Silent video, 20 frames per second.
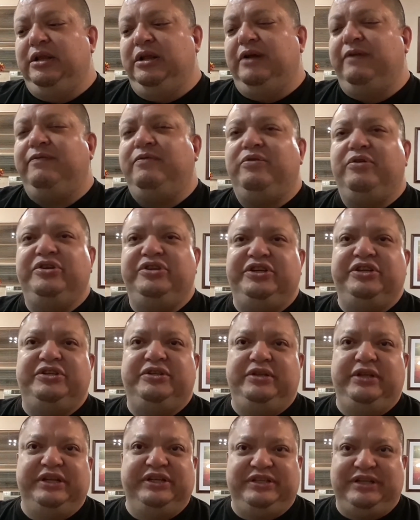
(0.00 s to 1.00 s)
Of course, it's,
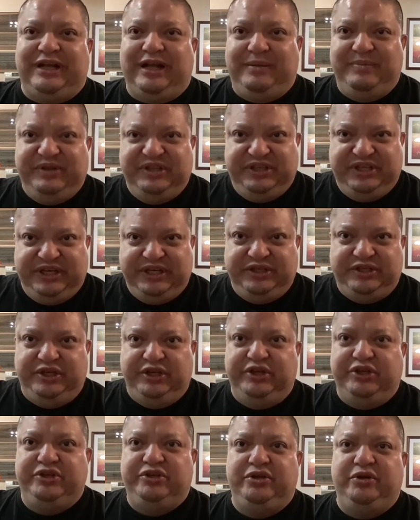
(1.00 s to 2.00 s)
it's common sense that
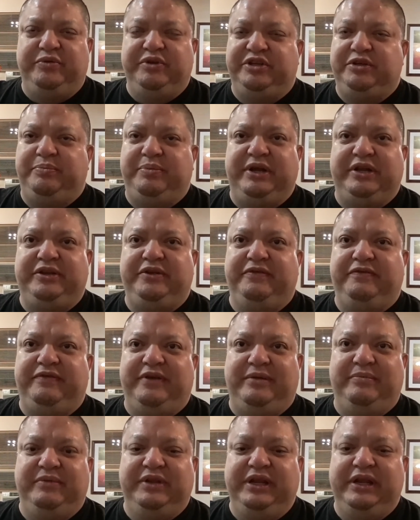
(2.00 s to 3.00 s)
you should respect your
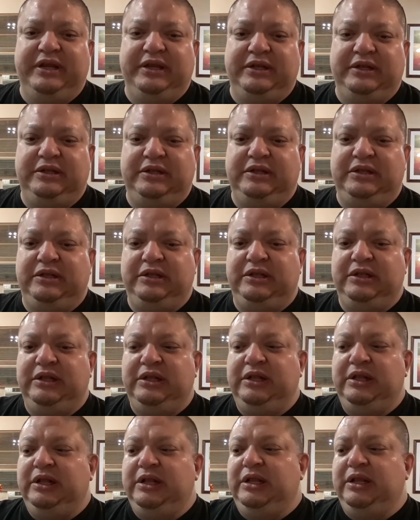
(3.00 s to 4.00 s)
family.
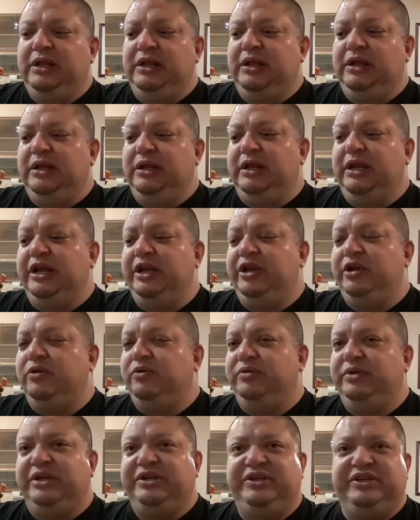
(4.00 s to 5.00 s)
And you
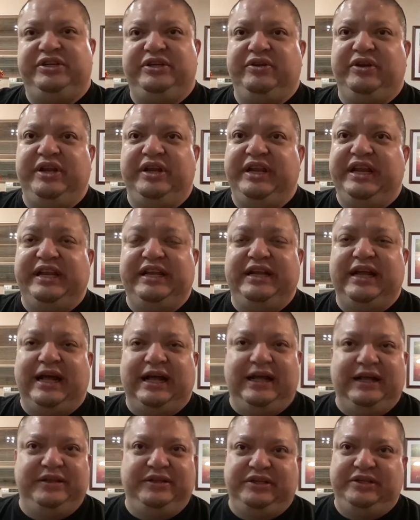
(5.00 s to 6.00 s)
don't necessarily need
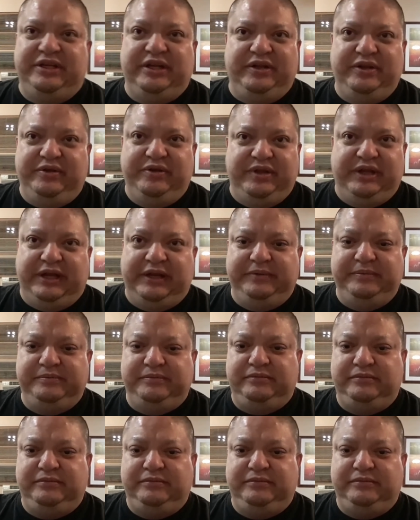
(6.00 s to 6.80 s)
God to tell you that.